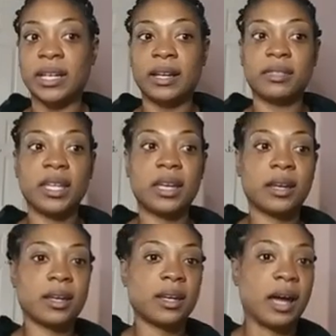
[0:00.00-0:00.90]
And I
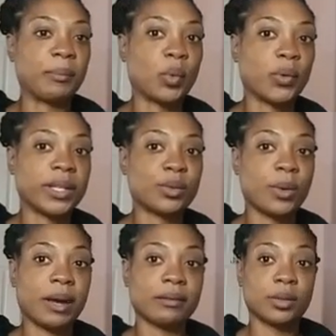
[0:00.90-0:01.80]
think I'm going
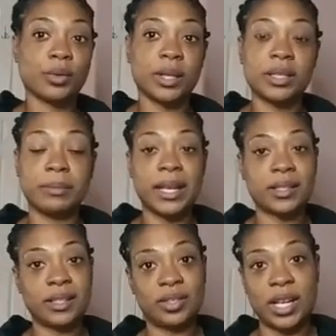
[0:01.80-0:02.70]
to have to create some
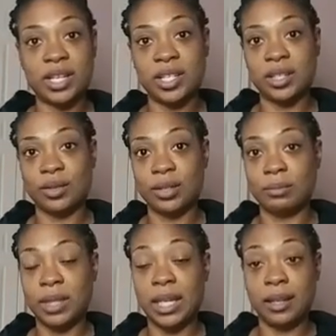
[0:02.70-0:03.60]
exit strategies on
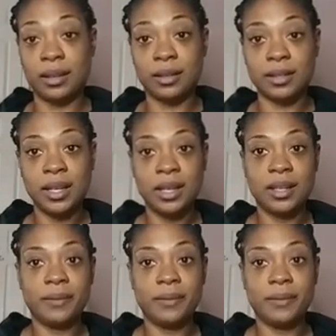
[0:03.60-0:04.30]
some things